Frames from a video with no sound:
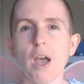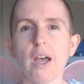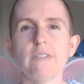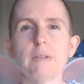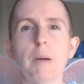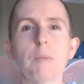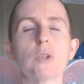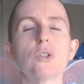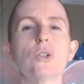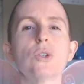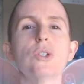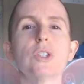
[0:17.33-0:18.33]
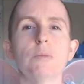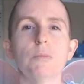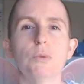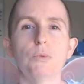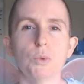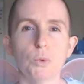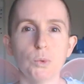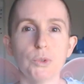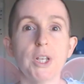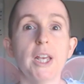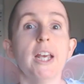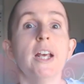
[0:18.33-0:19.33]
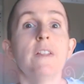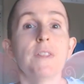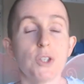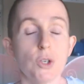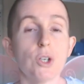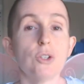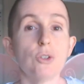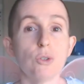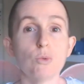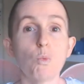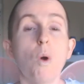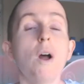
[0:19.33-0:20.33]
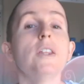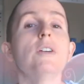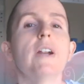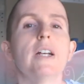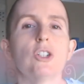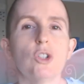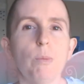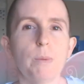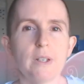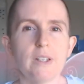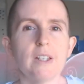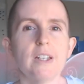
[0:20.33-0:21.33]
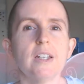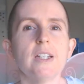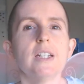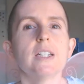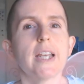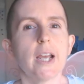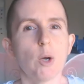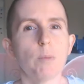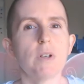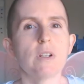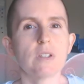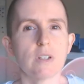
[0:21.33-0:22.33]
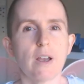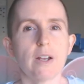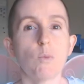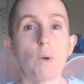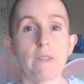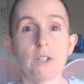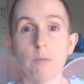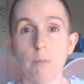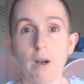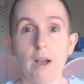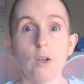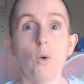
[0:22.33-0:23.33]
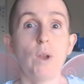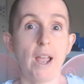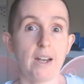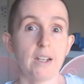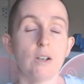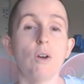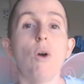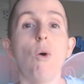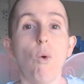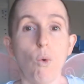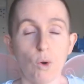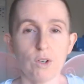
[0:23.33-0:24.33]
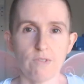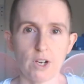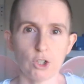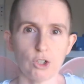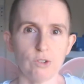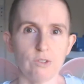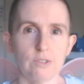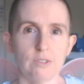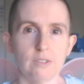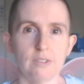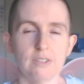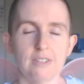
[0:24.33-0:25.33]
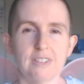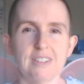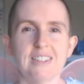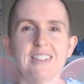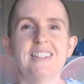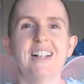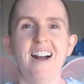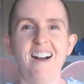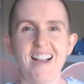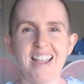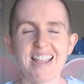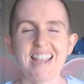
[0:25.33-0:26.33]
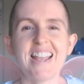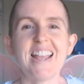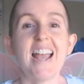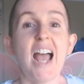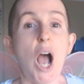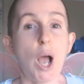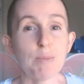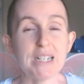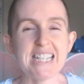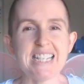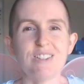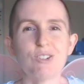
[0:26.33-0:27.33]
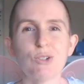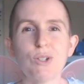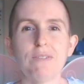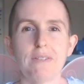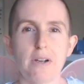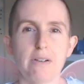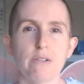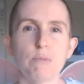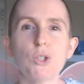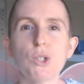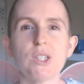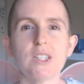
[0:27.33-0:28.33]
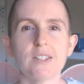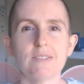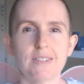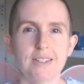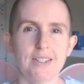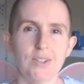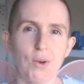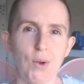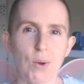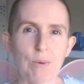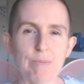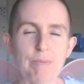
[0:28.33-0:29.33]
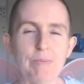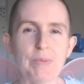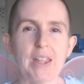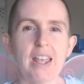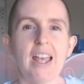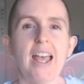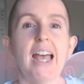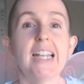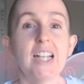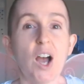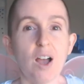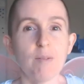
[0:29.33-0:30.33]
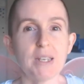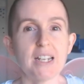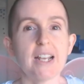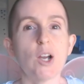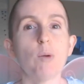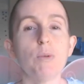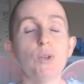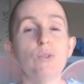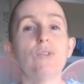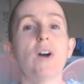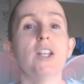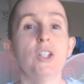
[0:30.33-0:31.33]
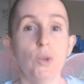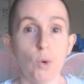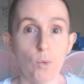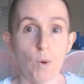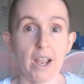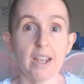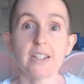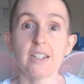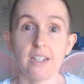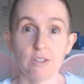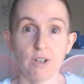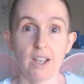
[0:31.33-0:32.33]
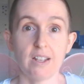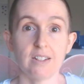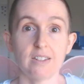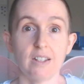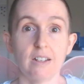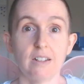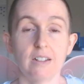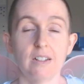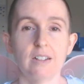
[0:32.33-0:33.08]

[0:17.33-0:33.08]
I've come up with 2 simple rules that you can use while you're out shopping to help you decide whether to buy organic or conventional. Hi, I'm Nikki, the Truth Fairy from choosingdifferently.com, and I'm here to help you find your way to heal cancer.